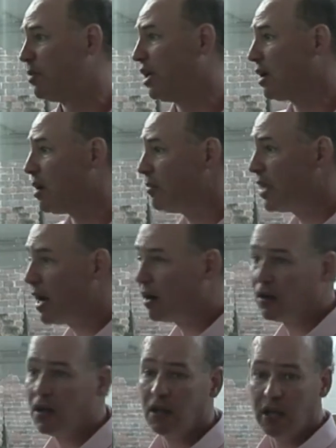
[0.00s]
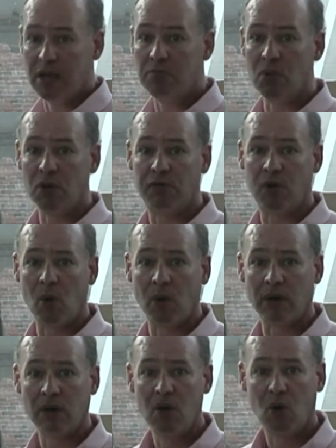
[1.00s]
pick up there and move
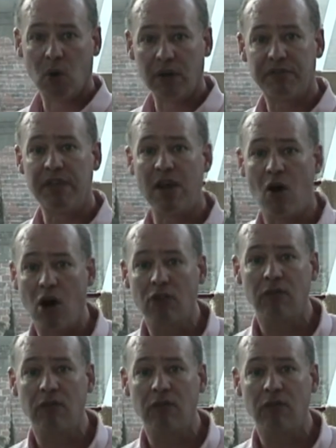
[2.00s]
forward. Or if they are